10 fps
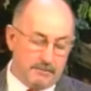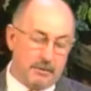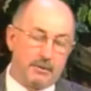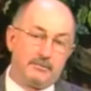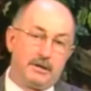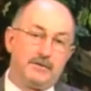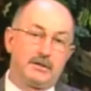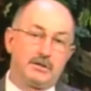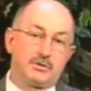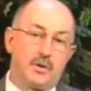But we believe that
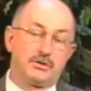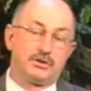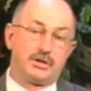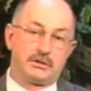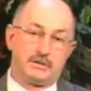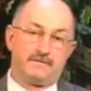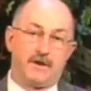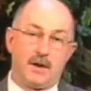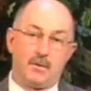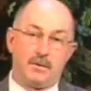these quotes
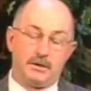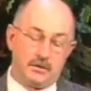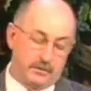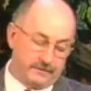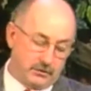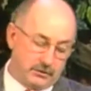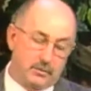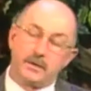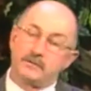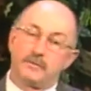justify what we do. The first
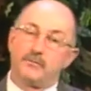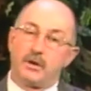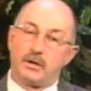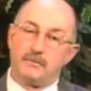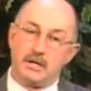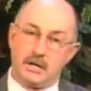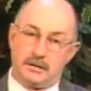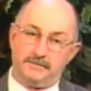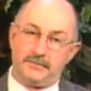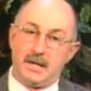one is from Brigham
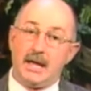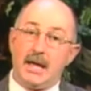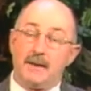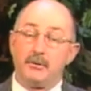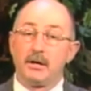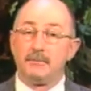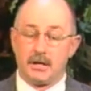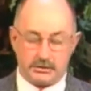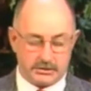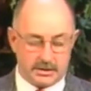Young. And Brigham
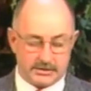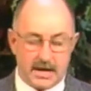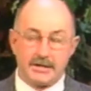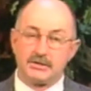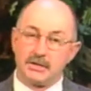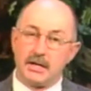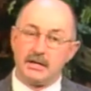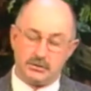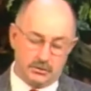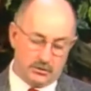Young says, "I
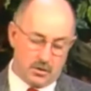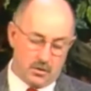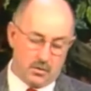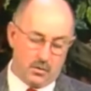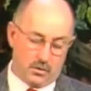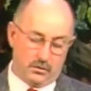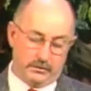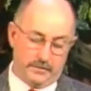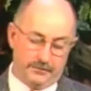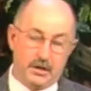say to the whole
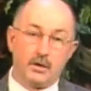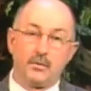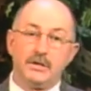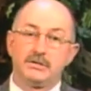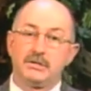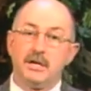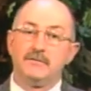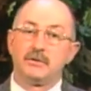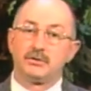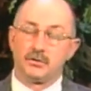world,
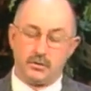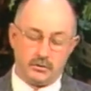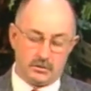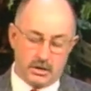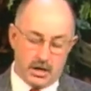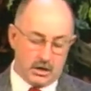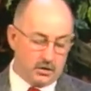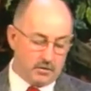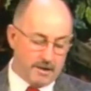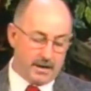receive the truth, no